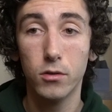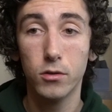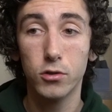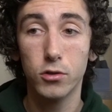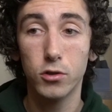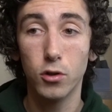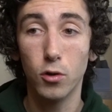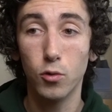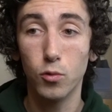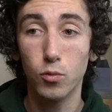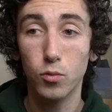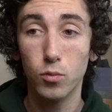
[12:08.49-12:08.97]

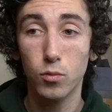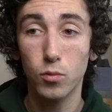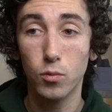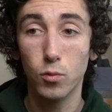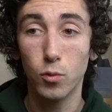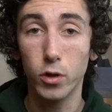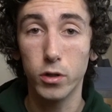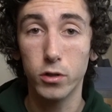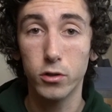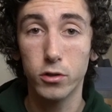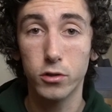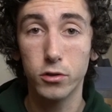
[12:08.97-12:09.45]
So
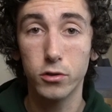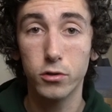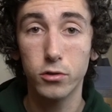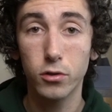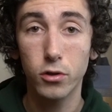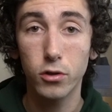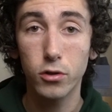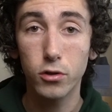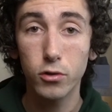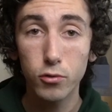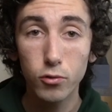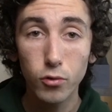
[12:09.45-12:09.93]
what do
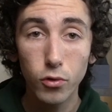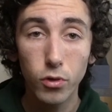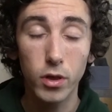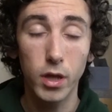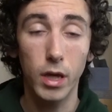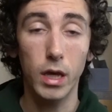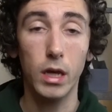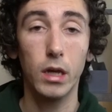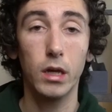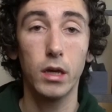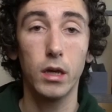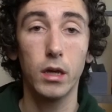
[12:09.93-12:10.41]
you
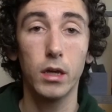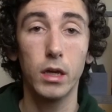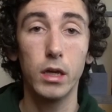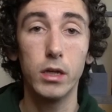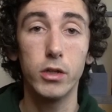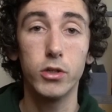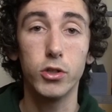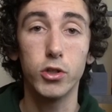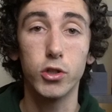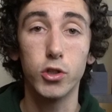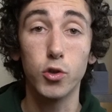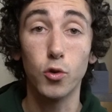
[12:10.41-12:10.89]
think?
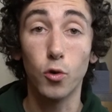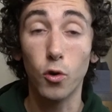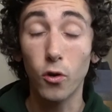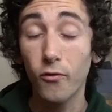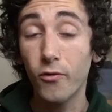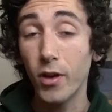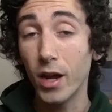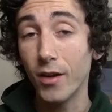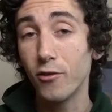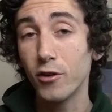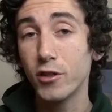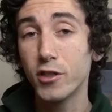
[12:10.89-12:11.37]
Is your
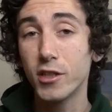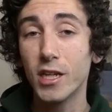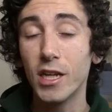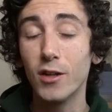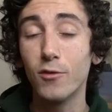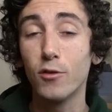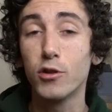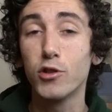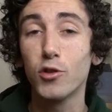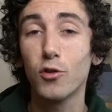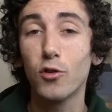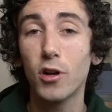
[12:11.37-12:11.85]
favorite
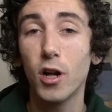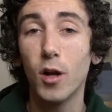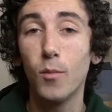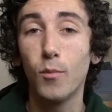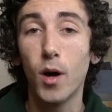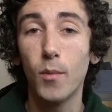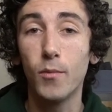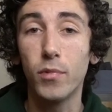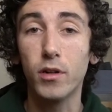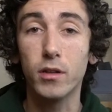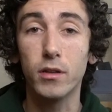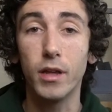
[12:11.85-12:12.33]
ski resort on
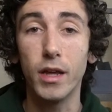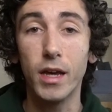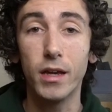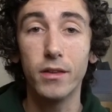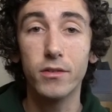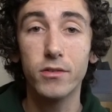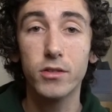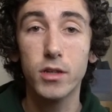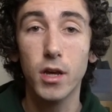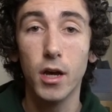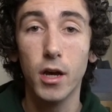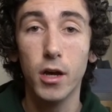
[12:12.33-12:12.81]
public
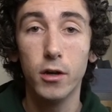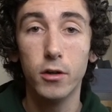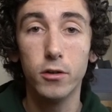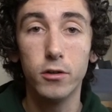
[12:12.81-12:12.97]
lands?